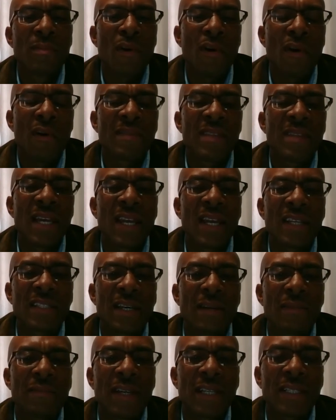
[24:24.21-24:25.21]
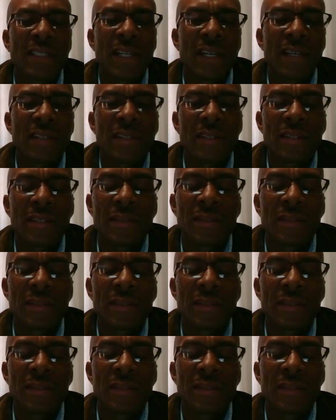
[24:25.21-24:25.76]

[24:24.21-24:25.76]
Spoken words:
of the latter factors.